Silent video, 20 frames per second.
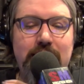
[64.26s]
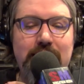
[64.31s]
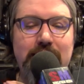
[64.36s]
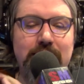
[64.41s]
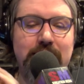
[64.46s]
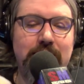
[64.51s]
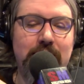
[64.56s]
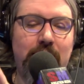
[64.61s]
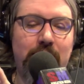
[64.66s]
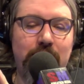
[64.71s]
you
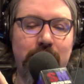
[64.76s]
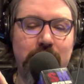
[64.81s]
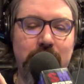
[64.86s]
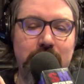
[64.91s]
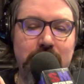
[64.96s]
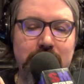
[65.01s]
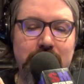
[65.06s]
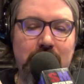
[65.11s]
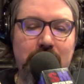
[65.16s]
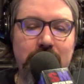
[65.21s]
sell
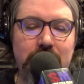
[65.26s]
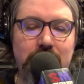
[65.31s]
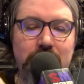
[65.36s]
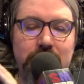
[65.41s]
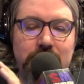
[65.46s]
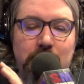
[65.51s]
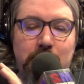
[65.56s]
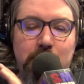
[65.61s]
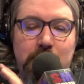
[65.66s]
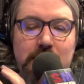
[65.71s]
sell it to
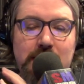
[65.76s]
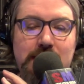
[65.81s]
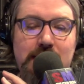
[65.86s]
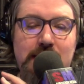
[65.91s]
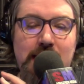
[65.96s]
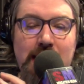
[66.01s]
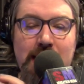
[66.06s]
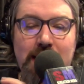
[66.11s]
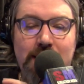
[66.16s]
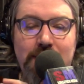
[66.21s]
somebody
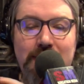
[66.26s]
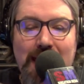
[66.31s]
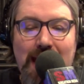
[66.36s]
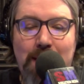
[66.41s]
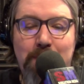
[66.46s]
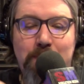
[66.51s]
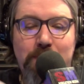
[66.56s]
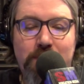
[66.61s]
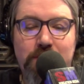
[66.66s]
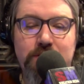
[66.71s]

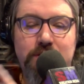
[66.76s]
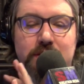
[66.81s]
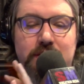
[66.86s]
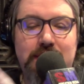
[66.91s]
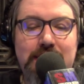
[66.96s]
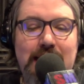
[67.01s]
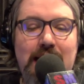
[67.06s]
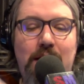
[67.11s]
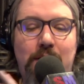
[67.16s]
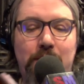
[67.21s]
that
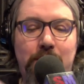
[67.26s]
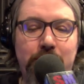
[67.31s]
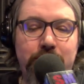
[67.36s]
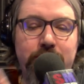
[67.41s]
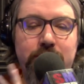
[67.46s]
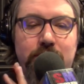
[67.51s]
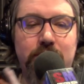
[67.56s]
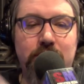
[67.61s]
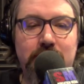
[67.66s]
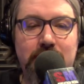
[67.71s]
person now
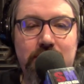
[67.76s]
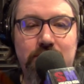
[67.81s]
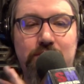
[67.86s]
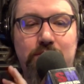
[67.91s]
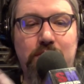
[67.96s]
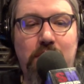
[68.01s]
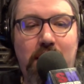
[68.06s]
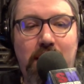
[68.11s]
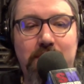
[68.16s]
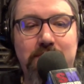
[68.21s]
owns the digital
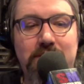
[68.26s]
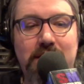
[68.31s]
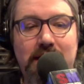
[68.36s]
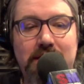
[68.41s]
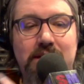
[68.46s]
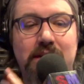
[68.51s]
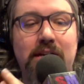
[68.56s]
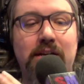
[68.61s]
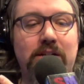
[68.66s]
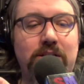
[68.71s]
object
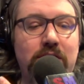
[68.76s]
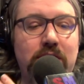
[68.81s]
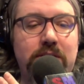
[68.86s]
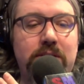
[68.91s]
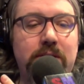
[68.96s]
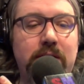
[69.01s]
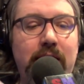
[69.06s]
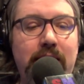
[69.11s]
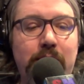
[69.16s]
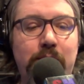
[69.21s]

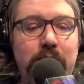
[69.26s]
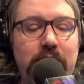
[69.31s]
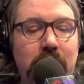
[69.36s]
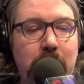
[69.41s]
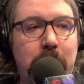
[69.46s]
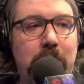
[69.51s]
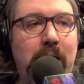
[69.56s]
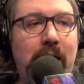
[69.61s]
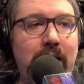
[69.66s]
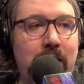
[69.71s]
just like when you
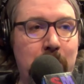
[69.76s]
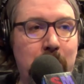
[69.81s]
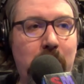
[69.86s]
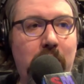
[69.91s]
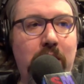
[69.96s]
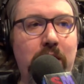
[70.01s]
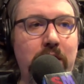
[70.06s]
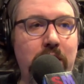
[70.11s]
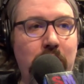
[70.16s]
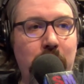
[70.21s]
buy a
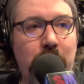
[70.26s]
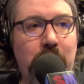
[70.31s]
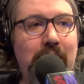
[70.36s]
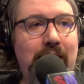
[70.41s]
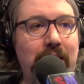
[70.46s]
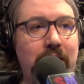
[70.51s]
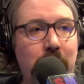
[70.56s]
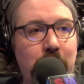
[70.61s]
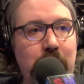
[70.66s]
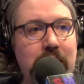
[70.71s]
mario or
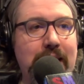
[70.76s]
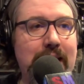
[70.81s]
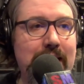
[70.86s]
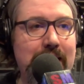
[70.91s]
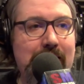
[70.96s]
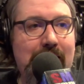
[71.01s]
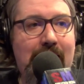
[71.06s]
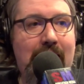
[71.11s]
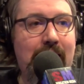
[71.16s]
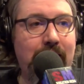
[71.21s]
hello
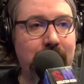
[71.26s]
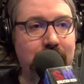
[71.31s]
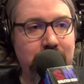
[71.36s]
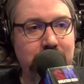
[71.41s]
kitty hat